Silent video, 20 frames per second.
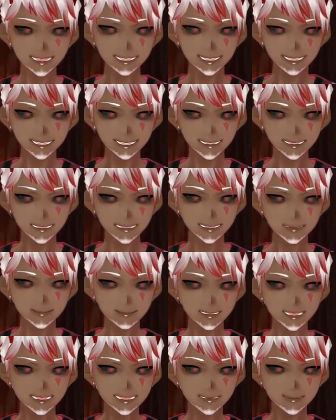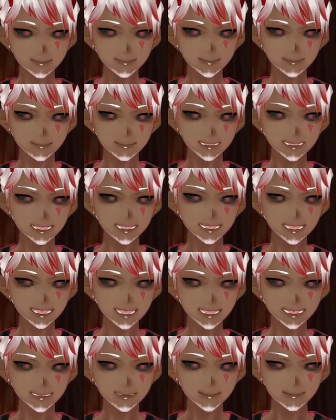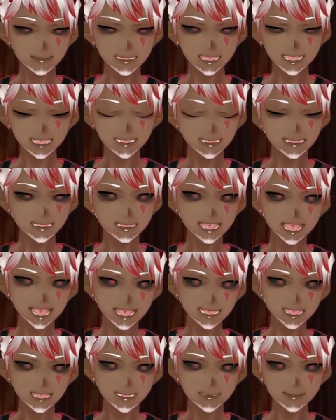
and it threw me it threw me for a loop.